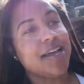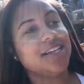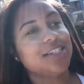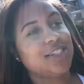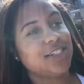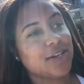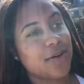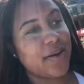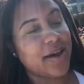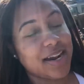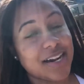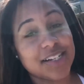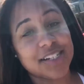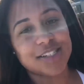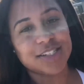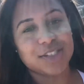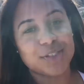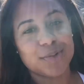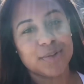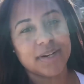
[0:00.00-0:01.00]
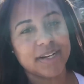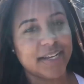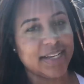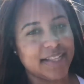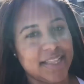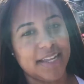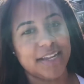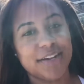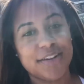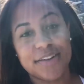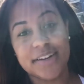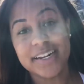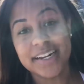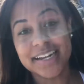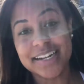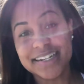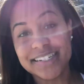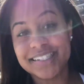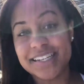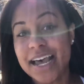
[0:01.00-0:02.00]
So headed to the store to get the
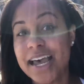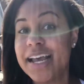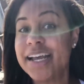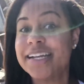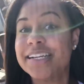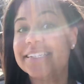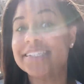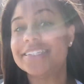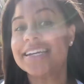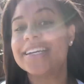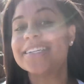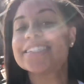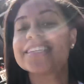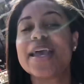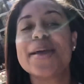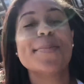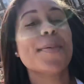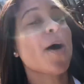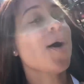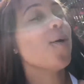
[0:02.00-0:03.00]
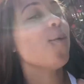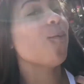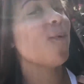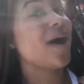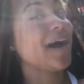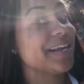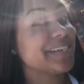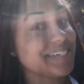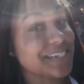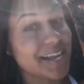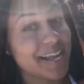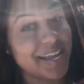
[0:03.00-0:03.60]
ingredients. Just keep on watching.